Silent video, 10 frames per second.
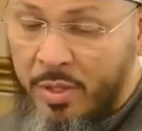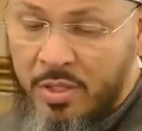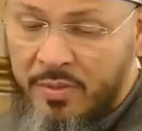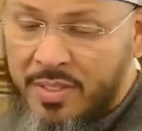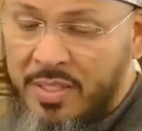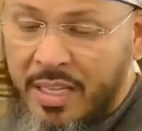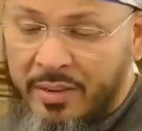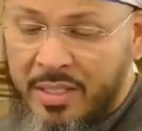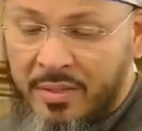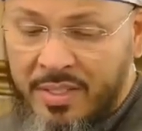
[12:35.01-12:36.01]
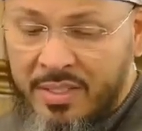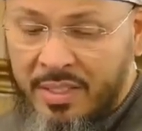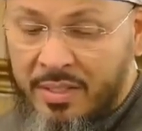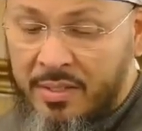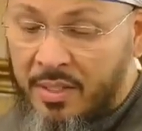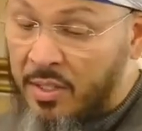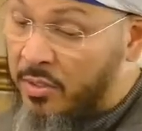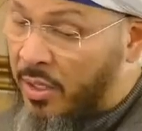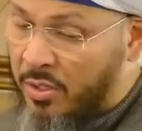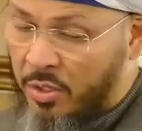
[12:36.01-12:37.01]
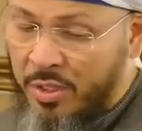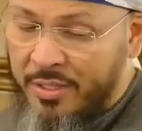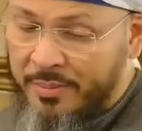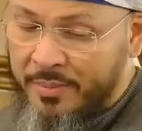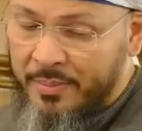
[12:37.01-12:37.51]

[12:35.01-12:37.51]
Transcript: which of his characteristics is not good.